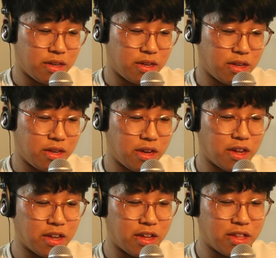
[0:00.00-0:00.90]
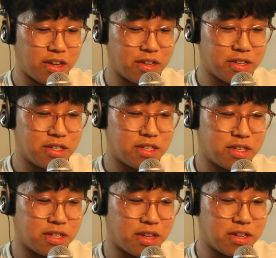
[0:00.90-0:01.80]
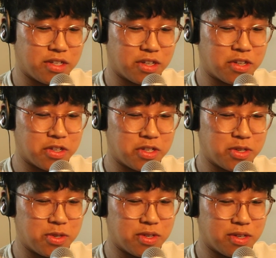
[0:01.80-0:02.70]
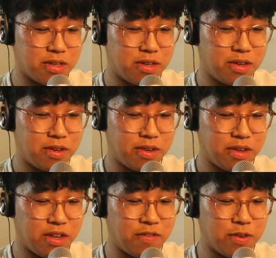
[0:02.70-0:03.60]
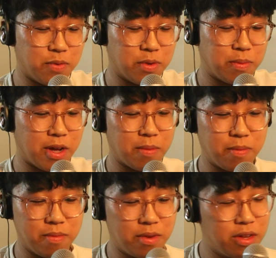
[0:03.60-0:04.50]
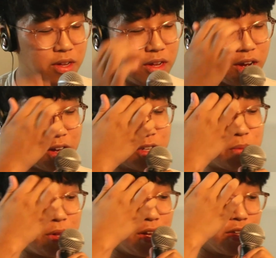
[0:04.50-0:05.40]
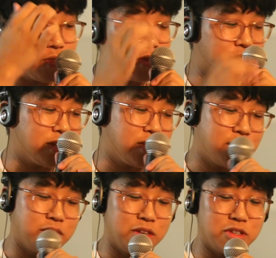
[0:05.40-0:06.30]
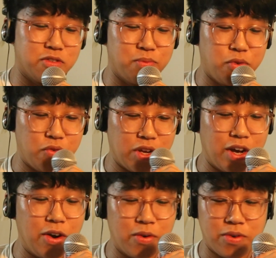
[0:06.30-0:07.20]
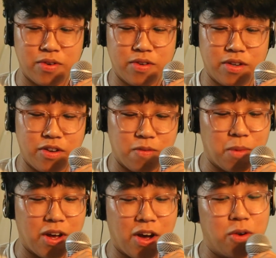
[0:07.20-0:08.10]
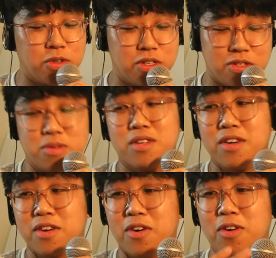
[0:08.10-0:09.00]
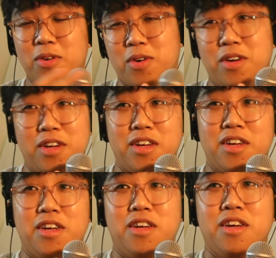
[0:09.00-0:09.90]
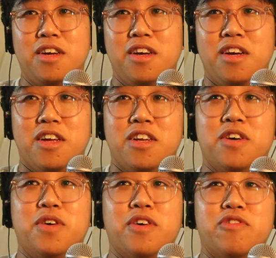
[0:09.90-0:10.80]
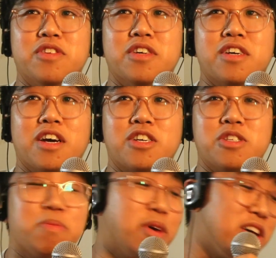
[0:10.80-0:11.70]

yeah, that is a concern even with my I guess plans or like things of moving out of my house. It's like, oh, now I have to like actually pay